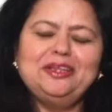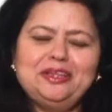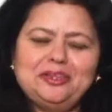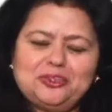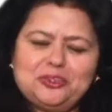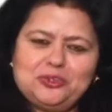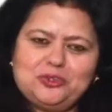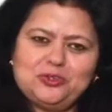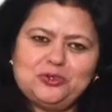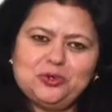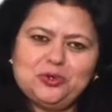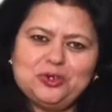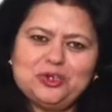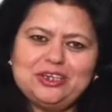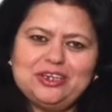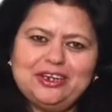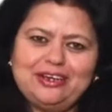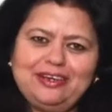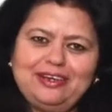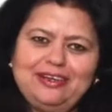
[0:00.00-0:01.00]
This is Dr.
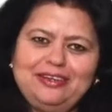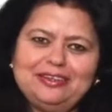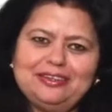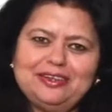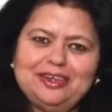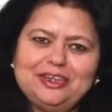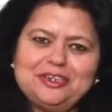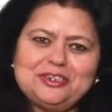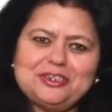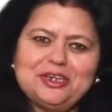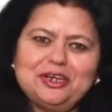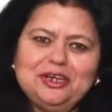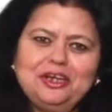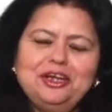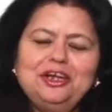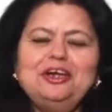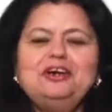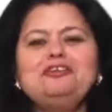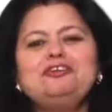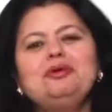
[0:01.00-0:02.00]
Nalini Taneja
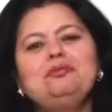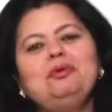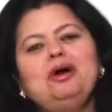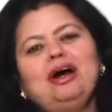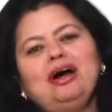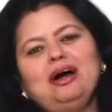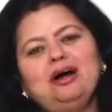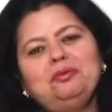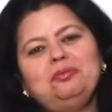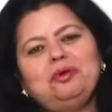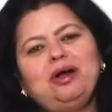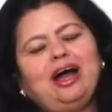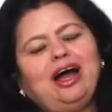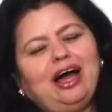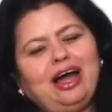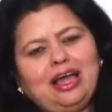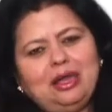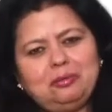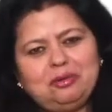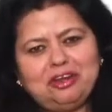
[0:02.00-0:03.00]
from Aham,
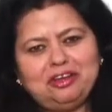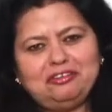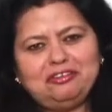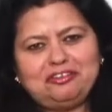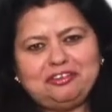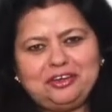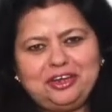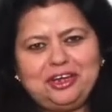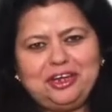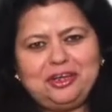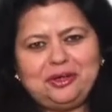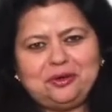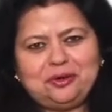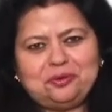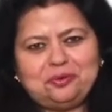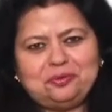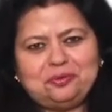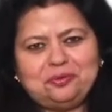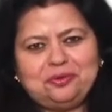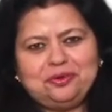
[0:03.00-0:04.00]
I Am Enough Training Group.